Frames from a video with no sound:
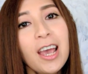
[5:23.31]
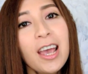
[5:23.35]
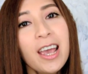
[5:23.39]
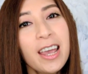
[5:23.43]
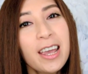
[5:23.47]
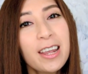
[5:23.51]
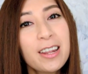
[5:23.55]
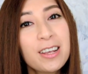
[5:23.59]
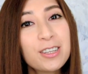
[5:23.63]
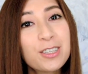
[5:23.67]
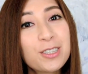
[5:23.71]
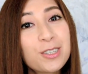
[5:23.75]

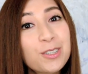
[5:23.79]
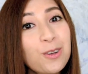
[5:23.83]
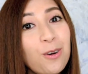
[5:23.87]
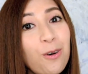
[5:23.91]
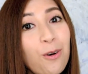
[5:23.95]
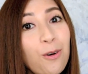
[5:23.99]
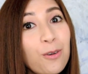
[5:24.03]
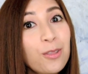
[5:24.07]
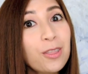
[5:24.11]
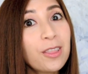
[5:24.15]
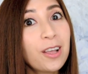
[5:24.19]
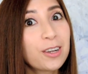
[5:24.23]
It is
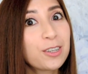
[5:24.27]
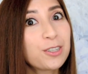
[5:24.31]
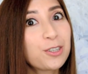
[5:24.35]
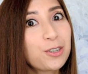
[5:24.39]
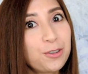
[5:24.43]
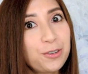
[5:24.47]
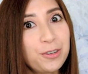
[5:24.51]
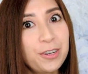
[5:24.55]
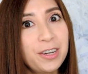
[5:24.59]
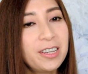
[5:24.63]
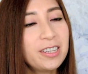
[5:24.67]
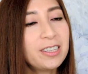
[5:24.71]
so
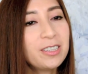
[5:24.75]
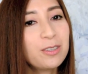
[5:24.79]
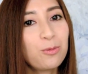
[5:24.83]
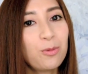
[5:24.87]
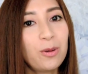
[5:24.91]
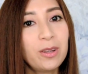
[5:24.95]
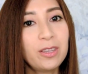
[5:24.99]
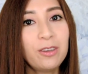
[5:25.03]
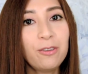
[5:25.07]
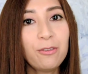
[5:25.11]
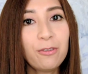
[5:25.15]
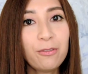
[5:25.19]
luxurious
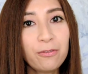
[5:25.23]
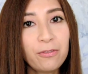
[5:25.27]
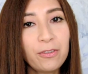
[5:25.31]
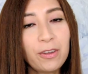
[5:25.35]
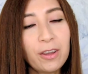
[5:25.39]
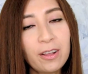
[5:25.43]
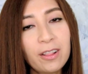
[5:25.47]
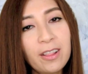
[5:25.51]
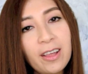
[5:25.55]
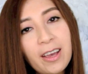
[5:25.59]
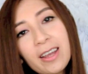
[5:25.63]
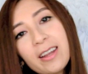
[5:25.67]
when you
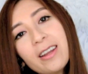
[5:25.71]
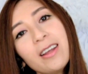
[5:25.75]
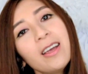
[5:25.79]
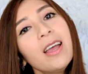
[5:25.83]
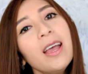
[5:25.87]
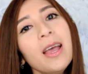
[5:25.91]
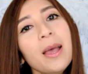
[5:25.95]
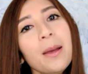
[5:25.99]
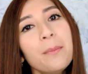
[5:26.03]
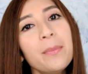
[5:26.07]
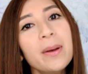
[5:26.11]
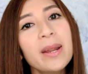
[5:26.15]
feel it,
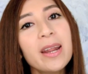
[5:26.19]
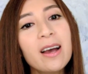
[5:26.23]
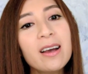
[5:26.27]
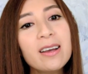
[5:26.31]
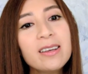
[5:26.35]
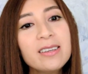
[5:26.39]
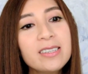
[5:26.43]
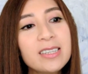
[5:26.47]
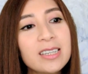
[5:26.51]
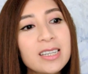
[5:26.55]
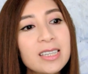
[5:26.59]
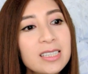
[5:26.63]
but
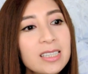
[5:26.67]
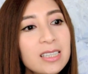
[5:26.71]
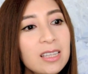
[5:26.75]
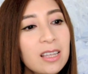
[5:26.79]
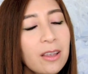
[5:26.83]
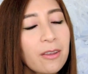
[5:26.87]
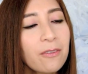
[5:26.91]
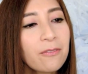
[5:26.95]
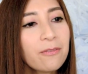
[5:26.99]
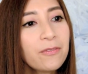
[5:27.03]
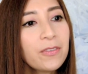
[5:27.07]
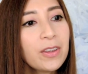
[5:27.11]
I just
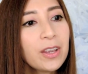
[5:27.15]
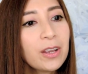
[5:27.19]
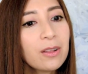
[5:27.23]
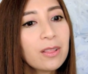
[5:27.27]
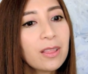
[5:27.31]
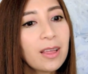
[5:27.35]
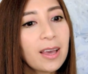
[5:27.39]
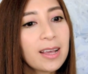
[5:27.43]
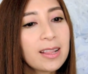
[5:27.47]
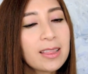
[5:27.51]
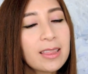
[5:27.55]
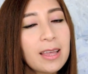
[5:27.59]
feel
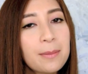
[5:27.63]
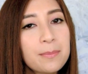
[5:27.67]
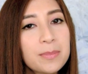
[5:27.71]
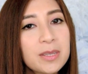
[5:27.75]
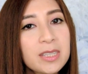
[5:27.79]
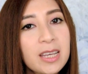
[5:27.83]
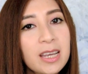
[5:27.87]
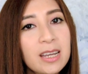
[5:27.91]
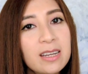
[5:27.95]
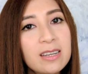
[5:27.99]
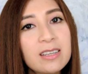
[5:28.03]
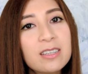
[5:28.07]
like
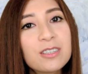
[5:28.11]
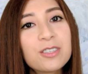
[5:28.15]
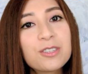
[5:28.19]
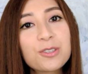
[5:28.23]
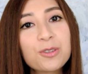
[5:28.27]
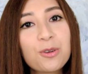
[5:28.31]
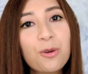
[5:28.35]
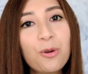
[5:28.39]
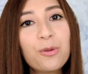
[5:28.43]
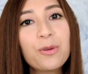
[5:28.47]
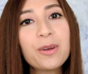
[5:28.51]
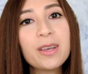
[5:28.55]
lambskin is
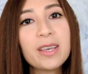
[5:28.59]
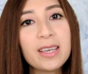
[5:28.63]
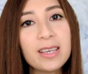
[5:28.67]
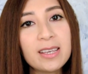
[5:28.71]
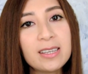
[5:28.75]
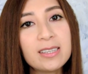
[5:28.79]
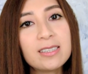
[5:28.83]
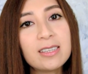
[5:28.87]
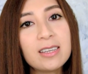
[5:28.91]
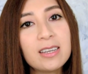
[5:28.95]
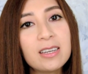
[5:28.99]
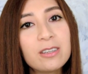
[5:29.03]
so
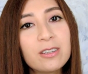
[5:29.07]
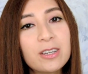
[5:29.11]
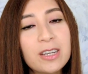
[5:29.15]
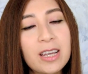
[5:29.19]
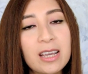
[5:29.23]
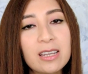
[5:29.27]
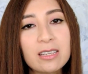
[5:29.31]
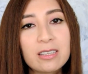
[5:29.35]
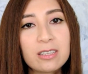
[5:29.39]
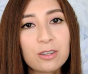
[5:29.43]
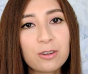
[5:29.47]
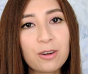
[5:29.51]
easy to
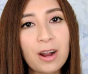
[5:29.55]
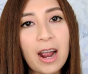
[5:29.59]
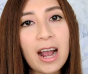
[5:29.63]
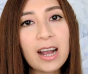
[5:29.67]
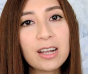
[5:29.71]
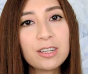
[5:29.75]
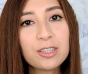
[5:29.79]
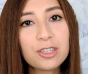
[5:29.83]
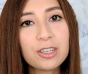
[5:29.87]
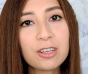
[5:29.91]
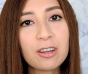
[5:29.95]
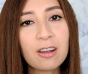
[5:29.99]
get
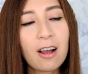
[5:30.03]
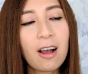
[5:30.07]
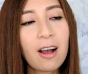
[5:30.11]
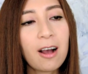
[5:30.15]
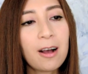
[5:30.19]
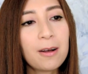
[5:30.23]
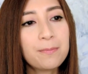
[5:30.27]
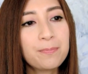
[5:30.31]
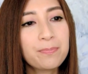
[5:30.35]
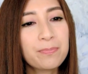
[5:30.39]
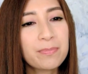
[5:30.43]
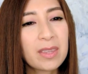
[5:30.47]
scratched.
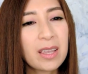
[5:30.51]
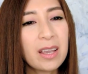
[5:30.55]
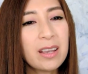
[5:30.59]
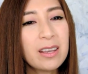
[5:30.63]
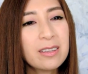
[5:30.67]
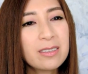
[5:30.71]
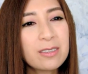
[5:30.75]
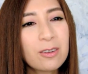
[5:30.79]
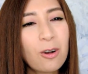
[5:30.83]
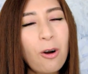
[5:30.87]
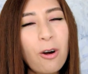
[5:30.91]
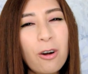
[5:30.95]
Um,
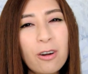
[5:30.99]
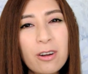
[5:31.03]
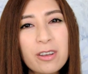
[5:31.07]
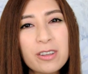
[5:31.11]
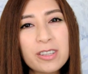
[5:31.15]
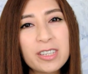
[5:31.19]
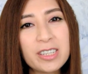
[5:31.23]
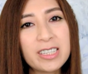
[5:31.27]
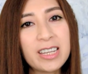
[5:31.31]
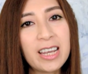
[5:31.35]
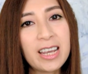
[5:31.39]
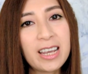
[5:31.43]
it's harder
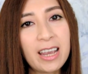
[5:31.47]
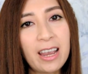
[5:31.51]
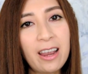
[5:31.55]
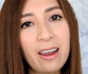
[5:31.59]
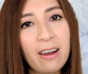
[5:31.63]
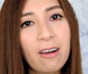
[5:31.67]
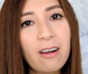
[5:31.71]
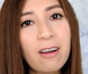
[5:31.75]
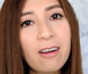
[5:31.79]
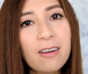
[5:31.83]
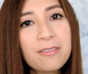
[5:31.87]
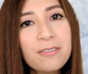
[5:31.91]
to take
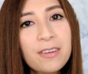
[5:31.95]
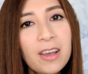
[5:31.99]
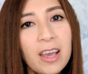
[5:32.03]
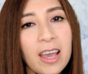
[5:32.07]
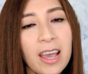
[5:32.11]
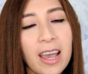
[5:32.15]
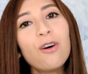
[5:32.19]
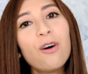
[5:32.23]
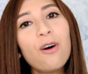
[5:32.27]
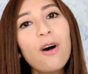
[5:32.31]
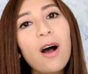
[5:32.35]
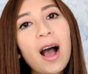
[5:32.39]
care of.
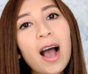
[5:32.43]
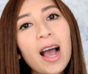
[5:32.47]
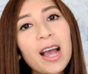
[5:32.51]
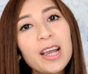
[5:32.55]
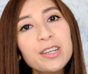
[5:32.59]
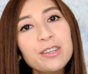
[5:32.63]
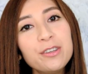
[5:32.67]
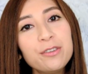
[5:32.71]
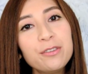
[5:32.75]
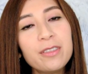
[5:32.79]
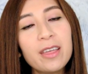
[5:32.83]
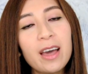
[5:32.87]
Well, I
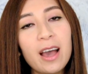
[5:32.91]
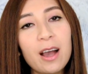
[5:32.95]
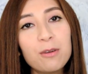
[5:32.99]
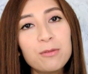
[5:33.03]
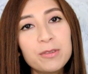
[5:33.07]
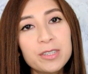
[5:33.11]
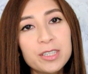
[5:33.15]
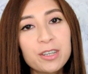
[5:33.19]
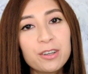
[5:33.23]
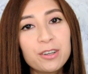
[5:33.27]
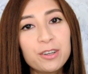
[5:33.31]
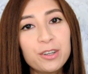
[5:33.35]
knew that I
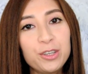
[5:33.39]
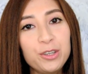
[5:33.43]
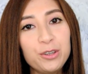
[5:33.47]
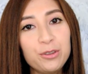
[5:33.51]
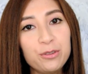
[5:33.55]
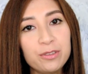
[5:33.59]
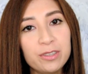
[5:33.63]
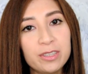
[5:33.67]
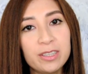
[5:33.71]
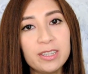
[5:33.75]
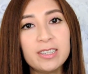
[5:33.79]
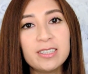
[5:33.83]
was going to
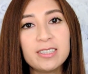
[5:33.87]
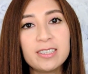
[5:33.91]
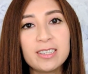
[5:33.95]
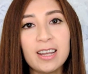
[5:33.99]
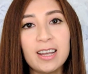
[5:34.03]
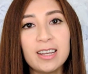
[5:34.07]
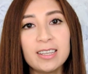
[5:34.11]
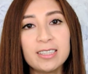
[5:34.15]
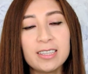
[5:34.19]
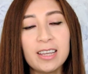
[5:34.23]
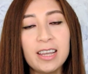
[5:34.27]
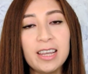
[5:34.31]
use this
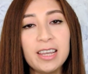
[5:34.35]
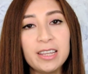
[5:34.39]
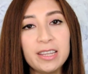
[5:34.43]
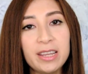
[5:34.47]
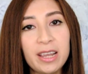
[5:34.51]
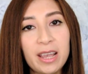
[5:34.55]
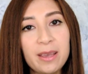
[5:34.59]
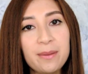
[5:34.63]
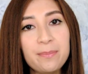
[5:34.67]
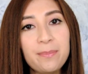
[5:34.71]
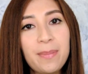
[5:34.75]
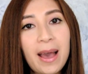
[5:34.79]
as a
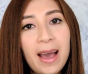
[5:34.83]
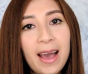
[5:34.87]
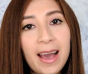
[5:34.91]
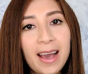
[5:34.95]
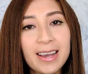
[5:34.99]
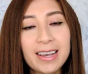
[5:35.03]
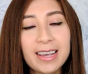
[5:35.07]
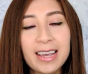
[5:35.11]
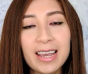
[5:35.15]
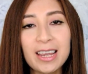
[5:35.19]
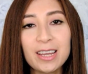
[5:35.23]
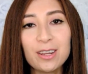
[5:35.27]
day
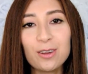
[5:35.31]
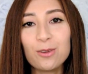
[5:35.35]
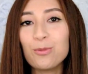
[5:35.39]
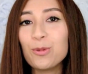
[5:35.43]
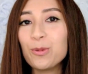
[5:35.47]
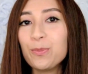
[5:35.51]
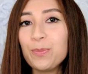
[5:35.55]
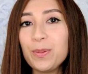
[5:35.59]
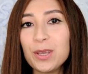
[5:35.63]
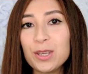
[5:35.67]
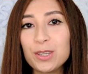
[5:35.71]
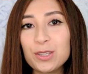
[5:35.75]
bag and it
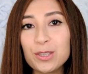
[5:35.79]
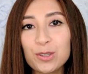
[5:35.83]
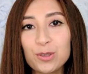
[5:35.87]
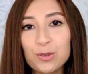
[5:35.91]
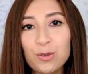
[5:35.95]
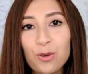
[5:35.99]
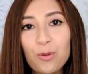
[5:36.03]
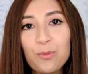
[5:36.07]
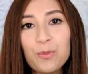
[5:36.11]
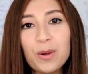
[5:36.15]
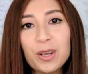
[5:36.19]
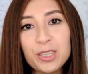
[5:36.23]
would be
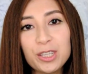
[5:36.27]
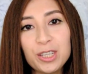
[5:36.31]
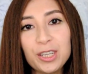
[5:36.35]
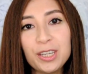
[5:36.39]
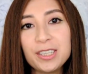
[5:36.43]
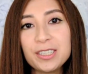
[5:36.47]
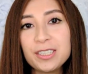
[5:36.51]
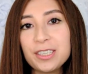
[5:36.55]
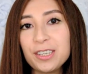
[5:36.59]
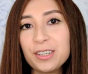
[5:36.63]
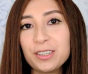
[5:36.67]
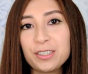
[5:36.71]
so much
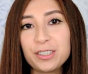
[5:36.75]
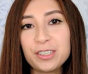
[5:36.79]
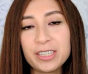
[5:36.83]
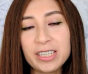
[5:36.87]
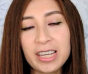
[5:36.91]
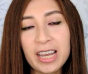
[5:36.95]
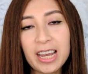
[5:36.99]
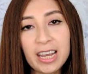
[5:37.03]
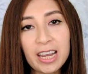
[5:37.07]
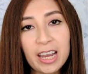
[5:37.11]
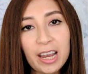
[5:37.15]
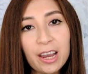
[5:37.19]
easier to
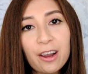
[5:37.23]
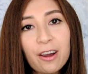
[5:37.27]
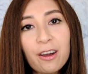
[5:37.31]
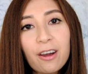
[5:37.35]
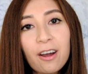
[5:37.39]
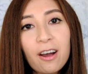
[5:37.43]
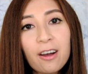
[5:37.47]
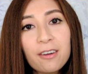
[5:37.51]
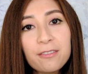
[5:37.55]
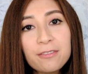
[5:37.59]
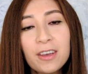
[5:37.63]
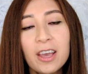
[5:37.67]
take care
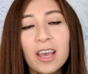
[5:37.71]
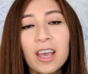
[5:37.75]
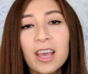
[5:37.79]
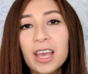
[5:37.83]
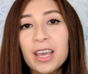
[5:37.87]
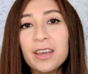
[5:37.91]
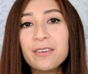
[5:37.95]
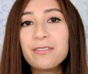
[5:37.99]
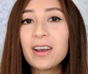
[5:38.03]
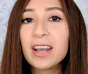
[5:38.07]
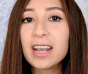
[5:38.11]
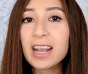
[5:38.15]
of.
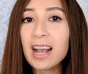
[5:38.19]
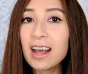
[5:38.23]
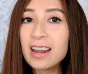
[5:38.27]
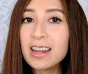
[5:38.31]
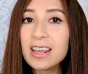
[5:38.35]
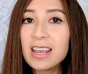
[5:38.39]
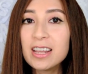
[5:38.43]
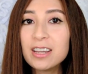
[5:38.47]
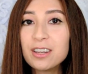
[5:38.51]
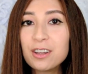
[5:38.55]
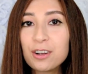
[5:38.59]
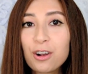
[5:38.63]
If I got
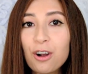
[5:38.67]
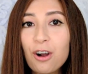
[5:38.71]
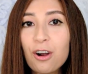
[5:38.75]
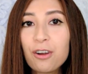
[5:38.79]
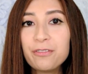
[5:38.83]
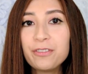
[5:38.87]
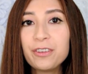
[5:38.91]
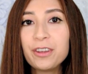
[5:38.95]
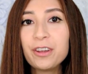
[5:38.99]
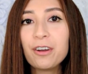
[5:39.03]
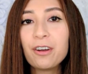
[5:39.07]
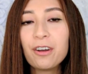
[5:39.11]
it in the
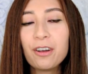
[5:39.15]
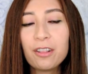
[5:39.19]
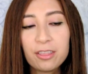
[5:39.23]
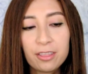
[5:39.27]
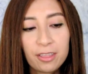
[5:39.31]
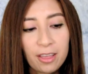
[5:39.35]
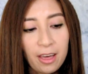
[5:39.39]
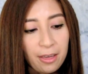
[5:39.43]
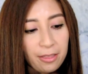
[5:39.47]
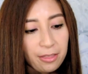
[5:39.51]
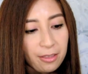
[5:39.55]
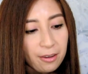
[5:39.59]
caviar
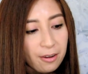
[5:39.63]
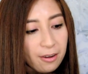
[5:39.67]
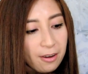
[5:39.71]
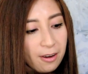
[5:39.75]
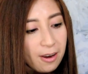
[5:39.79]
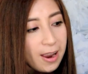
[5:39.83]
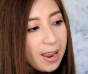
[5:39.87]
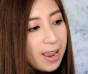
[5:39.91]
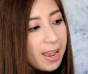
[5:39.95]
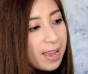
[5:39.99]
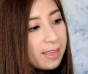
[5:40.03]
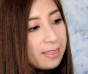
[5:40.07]
leather
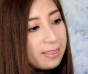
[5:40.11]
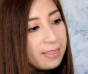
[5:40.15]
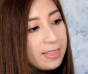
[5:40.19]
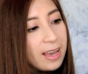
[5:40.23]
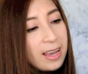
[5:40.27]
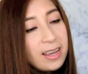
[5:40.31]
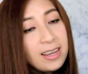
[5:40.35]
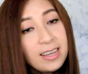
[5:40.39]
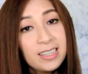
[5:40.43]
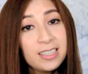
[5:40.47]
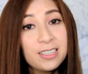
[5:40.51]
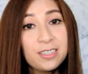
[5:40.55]
and
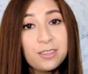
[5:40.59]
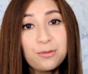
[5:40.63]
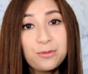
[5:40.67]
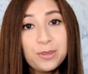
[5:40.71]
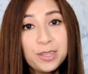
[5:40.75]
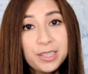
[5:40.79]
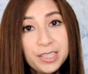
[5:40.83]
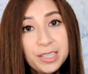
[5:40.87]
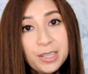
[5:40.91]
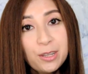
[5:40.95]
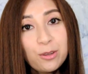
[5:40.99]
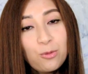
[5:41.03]
that is the
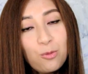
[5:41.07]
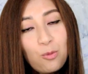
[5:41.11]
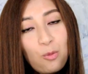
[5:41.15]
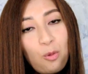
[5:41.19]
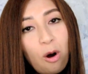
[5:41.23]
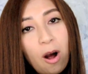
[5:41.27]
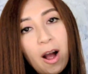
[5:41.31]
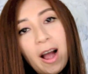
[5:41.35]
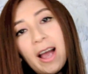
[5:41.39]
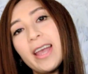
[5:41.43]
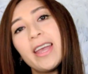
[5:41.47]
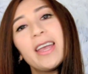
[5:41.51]
reason
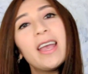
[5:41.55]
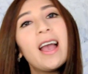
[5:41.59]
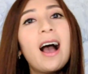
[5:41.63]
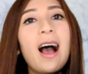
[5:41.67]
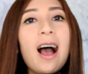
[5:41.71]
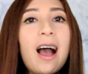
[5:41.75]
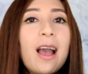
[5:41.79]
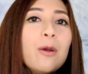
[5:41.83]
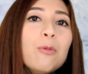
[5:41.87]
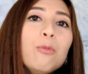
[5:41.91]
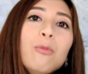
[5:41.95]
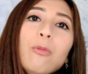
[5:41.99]
why
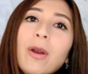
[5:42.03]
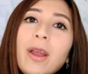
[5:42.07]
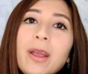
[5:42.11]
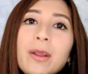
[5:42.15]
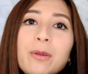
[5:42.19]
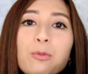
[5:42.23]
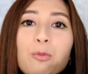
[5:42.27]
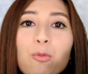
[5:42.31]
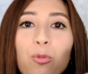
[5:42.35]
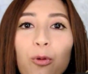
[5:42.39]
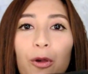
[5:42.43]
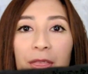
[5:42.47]
I
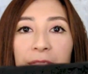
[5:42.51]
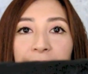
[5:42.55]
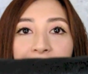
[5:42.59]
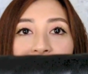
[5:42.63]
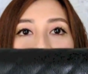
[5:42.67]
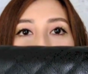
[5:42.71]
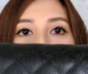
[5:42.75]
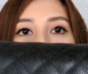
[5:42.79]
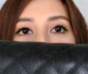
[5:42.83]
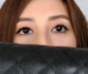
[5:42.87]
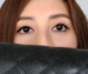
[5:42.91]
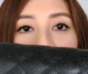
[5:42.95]
went
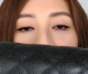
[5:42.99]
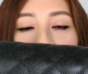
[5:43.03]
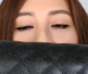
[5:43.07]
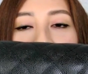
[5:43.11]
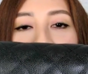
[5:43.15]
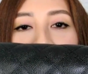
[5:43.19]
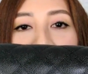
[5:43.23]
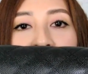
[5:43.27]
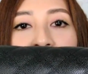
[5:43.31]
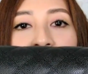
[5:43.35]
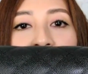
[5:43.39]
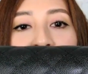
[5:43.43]
with
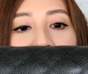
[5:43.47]
this.